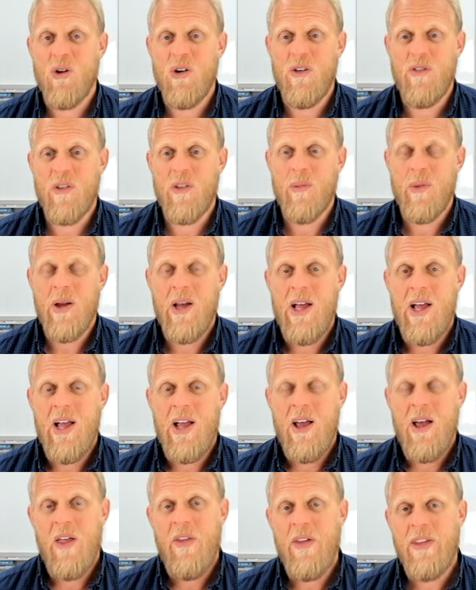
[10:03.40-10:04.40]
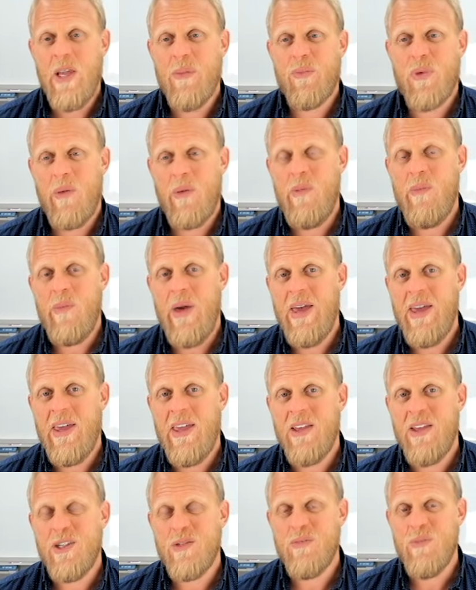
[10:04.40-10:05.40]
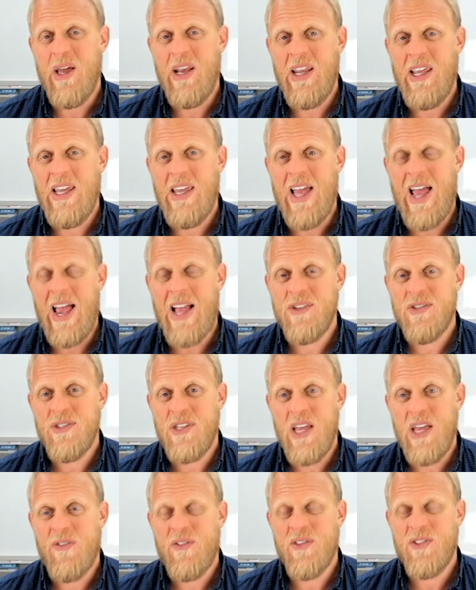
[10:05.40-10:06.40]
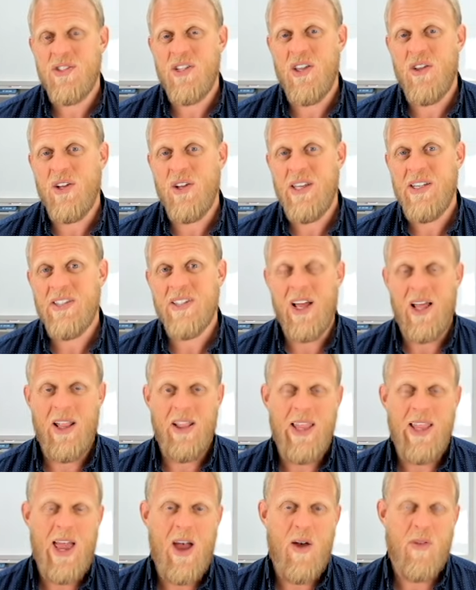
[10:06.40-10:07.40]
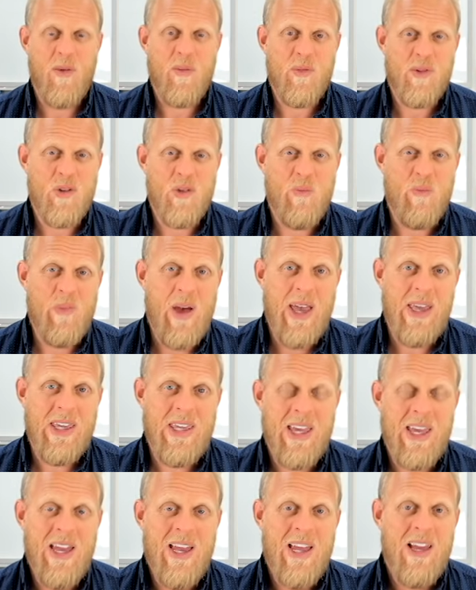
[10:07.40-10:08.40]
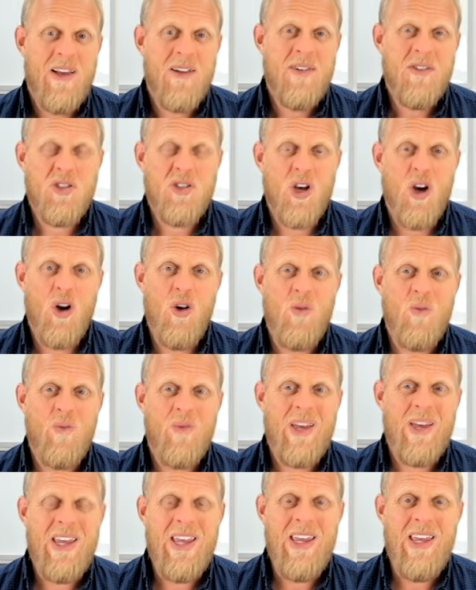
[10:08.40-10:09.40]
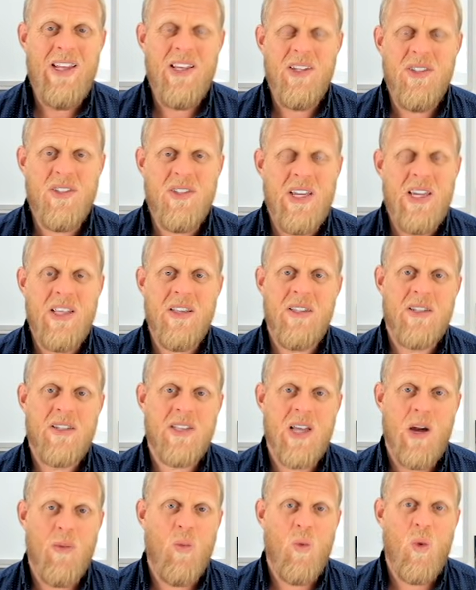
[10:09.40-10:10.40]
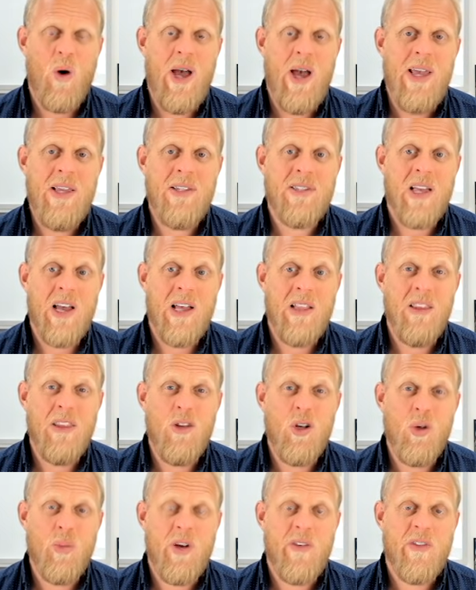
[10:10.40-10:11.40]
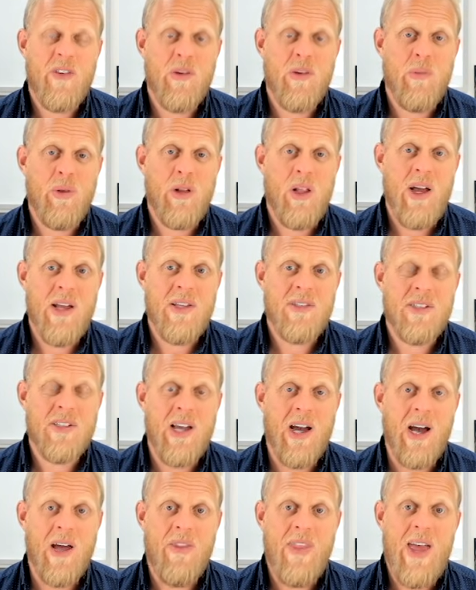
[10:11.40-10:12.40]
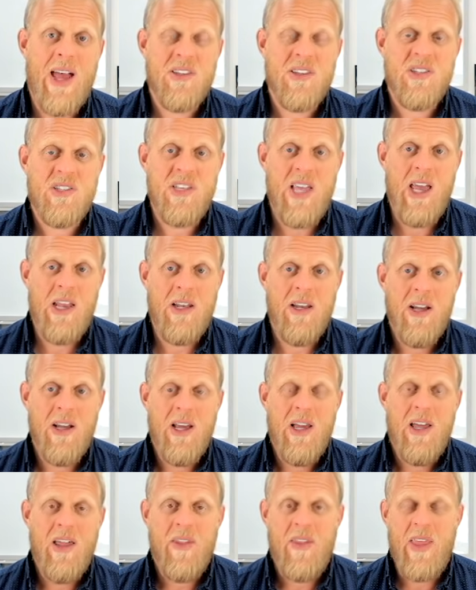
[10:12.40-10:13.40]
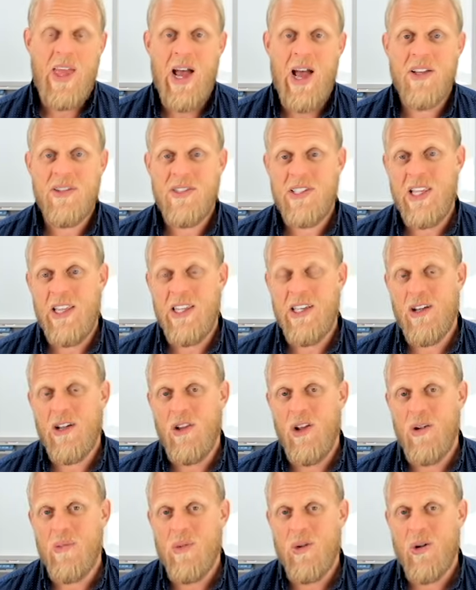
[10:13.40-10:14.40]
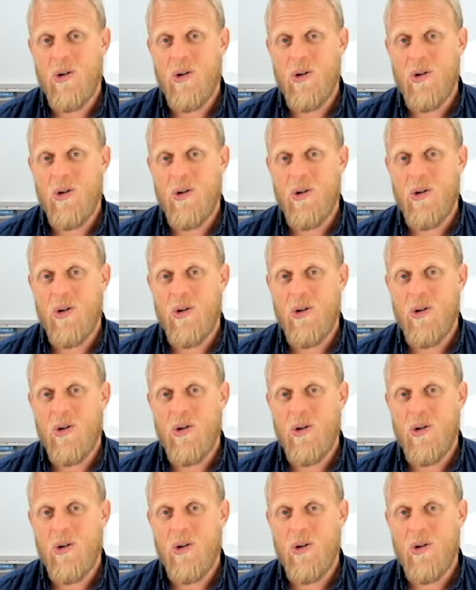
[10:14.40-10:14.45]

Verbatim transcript: of them. I think they're probably making as many as their facilities allow them to make. So it is in some ways a little bit of a compliance car. That said, they are selling a lot more